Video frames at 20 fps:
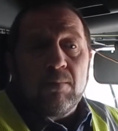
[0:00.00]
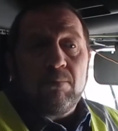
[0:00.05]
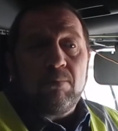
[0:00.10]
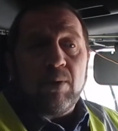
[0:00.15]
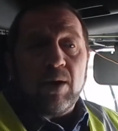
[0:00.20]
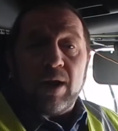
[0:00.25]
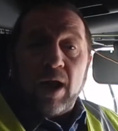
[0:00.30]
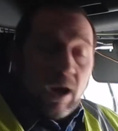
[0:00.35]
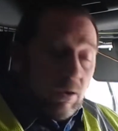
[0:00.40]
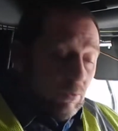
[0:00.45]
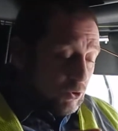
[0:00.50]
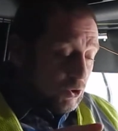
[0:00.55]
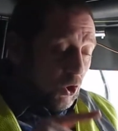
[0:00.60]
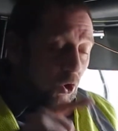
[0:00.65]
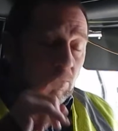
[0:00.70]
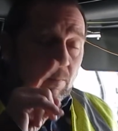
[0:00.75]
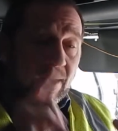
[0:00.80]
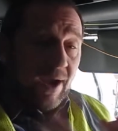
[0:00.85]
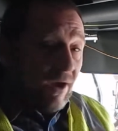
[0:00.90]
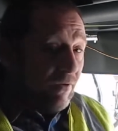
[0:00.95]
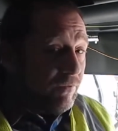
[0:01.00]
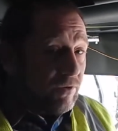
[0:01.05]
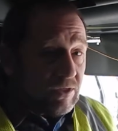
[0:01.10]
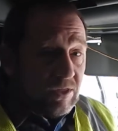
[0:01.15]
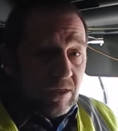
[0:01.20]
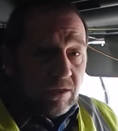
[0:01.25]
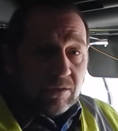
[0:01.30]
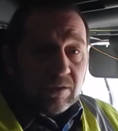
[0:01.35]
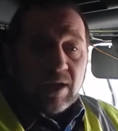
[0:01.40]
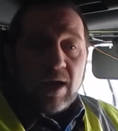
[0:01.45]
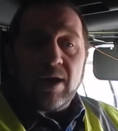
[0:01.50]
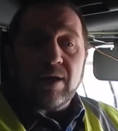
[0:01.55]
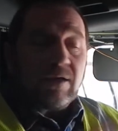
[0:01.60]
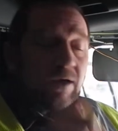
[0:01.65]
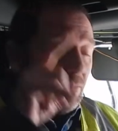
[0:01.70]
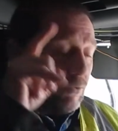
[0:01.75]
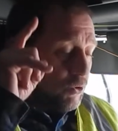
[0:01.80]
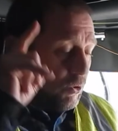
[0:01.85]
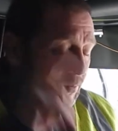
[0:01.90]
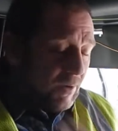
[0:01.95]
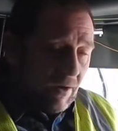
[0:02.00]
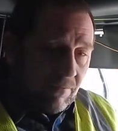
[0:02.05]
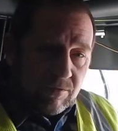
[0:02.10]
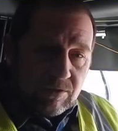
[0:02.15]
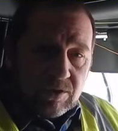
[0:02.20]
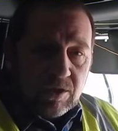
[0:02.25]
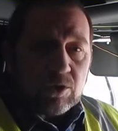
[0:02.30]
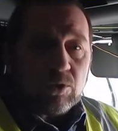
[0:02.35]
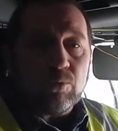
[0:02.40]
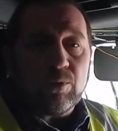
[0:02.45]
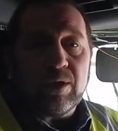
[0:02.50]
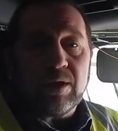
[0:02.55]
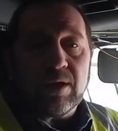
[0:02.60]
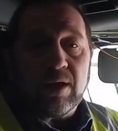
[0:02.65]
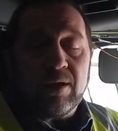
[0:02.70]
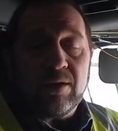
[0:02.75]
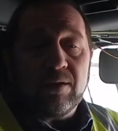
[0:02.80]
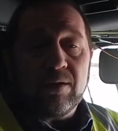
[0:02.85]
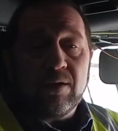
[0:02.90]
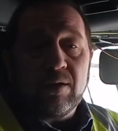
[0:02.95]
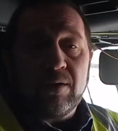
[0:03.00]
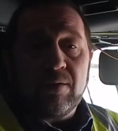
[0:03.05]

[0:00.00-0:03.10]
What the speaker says: But I was home every single night. I was home every single weekend.